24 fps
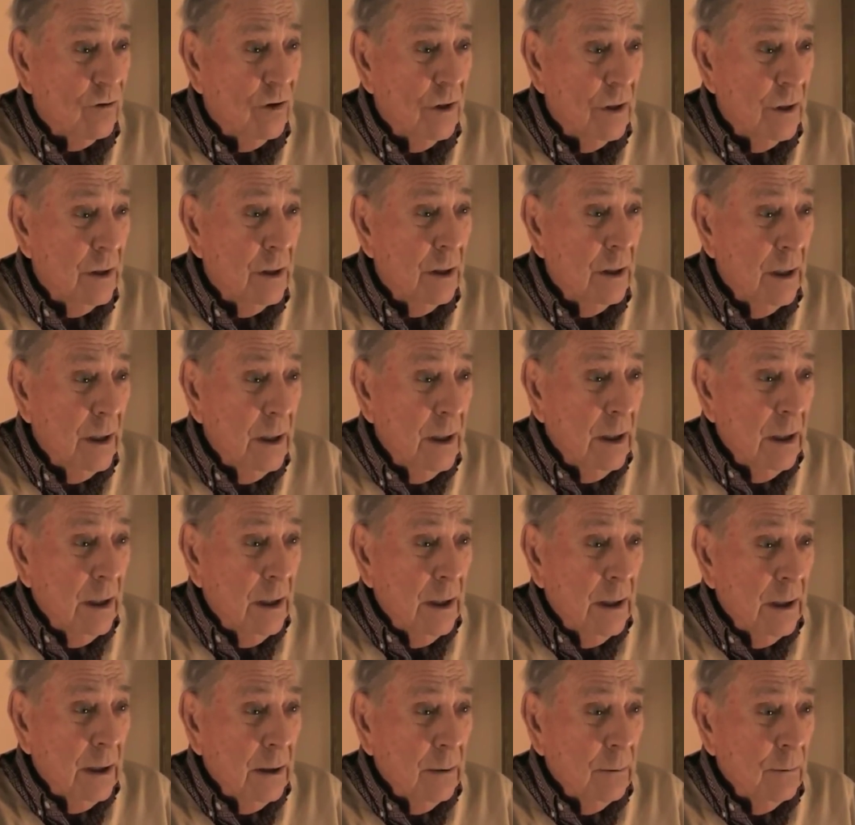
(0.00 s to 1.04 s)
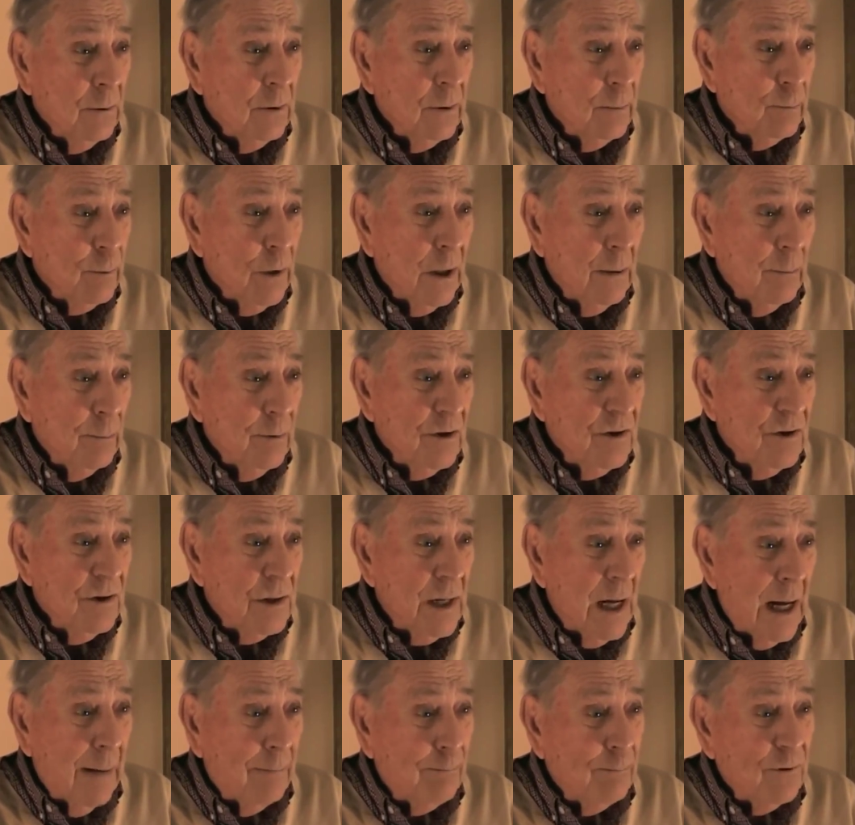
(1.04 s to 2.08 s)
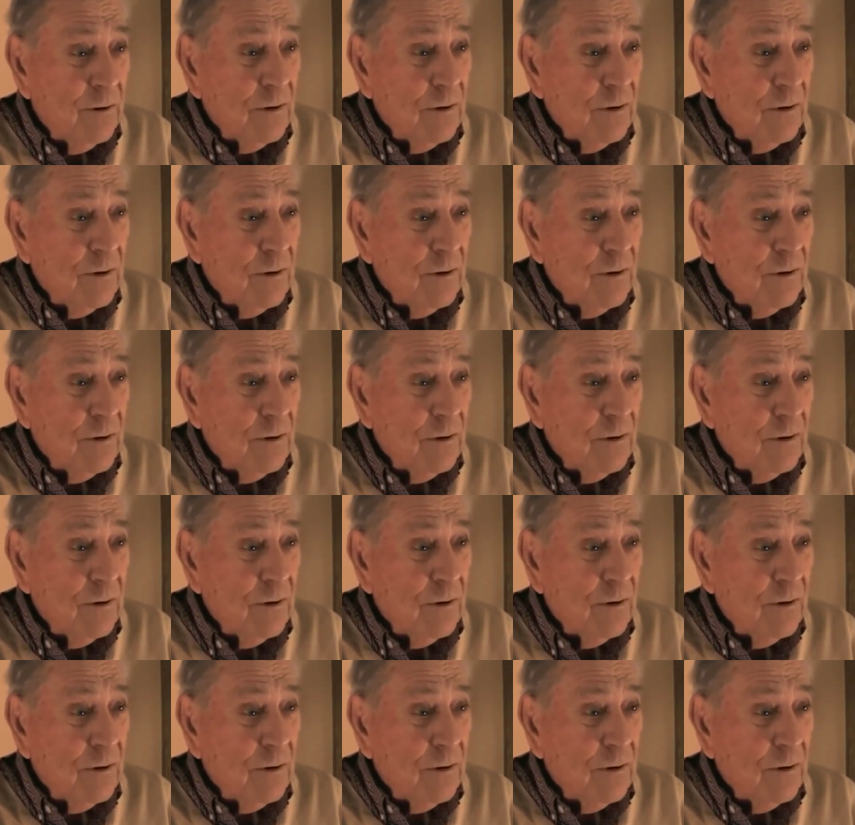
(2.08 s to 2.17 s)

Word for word: and it would probably stop.